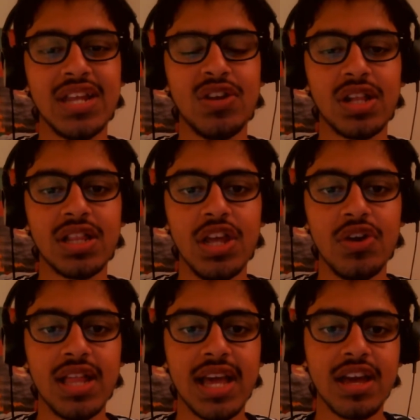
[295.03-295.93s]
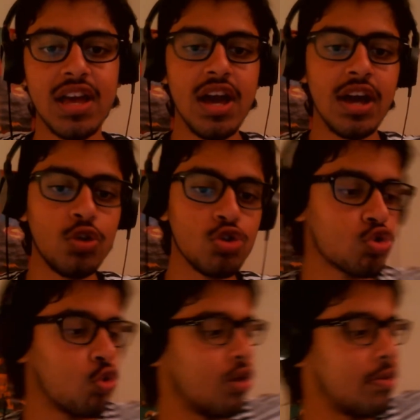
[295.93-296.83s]
You know, literally, like, he was
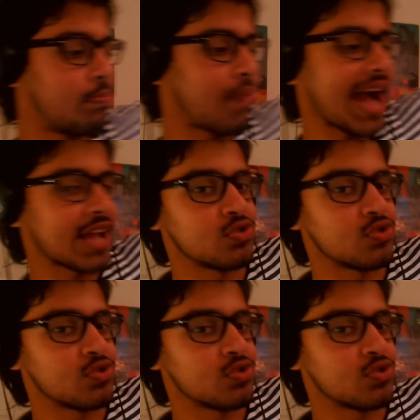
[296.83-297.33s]
going back.